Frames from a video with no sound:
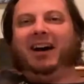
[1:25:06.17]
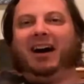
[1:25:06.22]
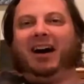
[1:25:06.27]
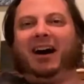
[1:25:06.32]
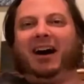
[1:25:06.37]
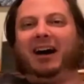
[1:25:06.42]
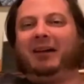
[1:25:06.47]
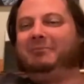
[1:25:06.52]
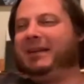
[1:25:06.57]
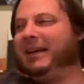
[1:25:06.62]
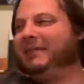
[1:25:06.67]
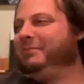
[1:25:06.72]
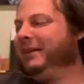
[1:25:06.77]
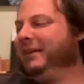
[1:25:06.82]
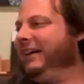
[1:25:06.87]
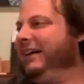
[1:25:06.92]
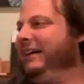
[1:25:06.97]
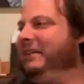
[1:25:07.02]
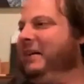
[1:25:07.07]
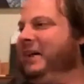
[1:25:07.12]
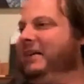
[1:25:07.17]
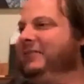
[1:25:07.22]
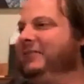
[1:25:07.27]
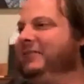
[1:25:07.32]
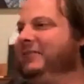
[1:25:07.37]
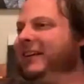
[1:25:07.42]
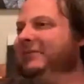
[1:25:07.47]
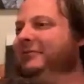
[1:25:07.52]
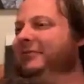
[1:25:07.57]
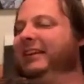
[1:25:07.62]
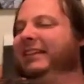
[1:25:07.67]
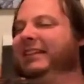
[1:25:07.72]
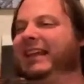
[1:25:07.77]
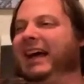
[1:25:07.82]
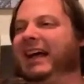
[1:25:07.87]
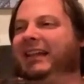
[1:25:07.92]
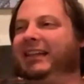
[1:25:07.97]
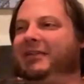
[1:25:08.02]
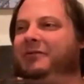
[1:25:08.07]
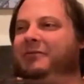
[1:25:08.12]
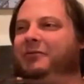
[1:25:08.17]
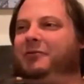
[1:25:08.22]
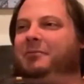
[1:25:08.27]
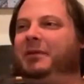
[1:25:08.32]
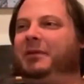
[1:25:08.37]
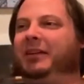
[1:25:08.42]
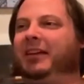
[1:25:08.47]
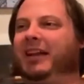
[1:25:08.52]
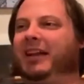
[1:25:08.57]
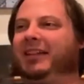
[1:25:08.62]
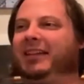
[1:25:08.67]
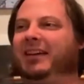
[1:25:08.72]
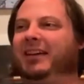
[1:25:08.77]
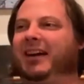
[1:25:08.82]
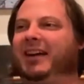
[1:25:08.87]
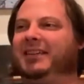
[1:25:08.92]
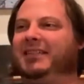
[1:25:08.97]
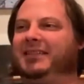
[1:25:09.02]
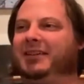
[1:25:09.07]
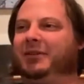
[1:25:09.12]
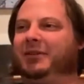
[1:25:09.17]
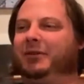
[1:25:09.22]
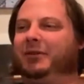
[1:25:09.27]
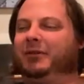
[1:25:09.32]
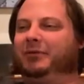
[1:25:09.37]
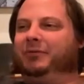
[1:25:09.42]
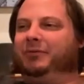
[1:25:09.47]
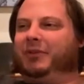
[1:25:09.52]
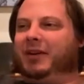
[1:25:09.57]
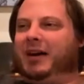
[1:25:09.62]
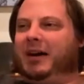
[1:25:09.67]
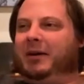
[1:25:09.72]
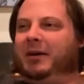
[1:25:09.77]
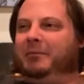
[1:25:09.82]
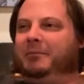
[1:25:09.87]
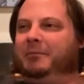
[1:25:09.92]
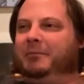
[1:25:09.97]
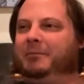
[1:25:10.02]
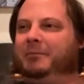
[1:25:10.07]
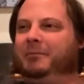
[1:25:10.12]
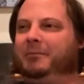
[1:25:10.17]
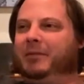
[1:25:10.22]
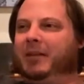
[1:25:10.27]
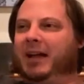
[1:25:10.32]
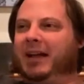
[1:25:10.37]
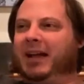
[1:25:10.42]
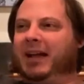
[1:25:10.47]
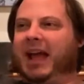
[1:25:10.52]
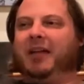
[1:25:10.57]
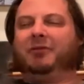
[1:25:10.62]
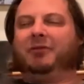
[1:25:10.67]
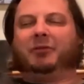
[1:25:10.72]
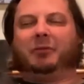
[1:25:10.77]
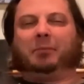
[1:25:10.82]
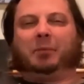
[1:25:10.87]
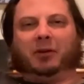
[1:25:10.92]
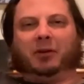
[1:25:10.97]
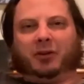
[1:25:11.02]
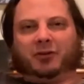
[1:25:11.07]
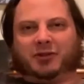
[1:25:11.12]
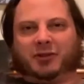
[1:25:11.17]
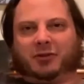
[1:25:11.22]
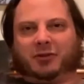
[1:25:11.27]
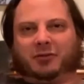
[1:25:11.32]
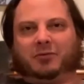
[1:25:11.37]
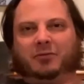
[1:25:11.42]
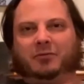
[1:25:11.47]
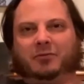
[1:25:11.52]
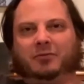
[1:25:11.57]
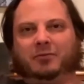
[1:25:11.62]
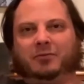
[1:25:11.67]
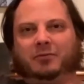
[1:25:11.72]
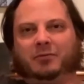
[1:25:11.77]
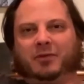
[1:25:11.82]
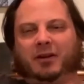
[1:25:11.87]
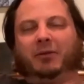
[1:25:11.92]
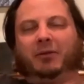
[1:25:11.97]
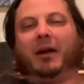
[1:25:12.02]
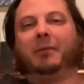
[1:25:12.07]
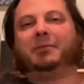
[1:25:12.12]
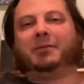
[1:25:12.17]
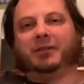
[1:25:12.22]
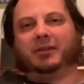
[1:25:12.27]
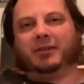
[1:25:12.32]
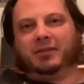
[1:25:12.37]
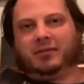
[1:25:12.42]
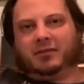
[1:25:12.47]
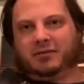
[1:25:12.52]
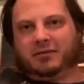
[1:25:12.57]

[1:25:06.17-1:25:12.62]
Oh man, but not even in that level, but like the idea of like anthropological corruption.